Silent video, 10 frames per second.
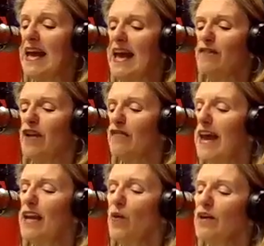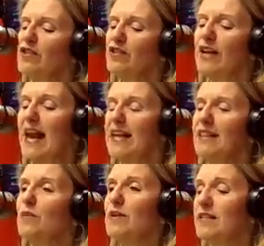If you have any questions on
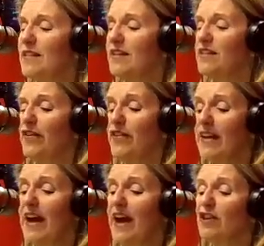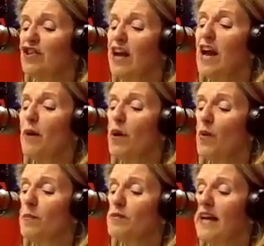anything we discuss here on the air, check out my
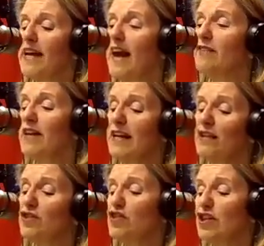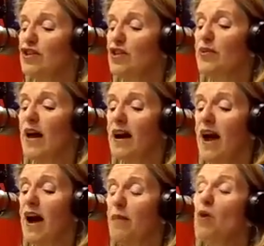website at
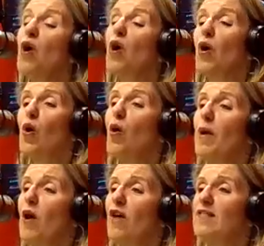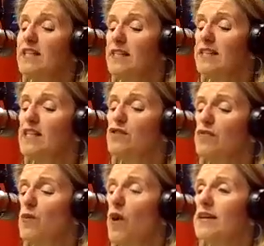financialchickshow.com or call my office at
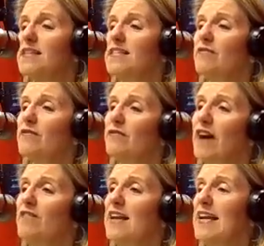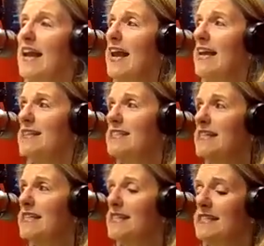
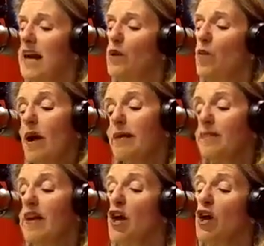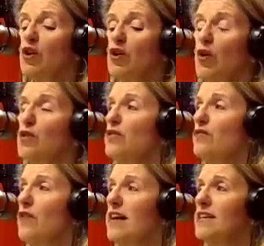631-758-8691. You can also
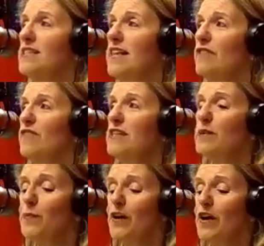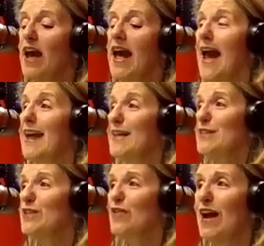find us at Facebook and
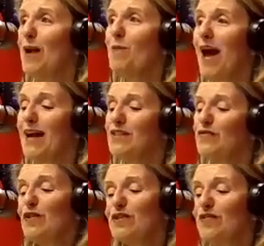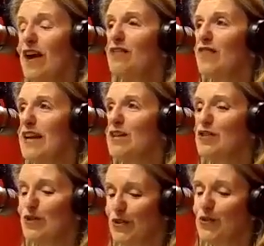Instagram at Diversified
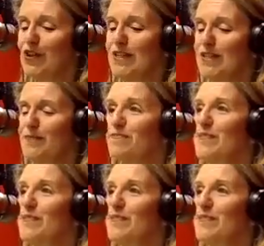Financial Solutions.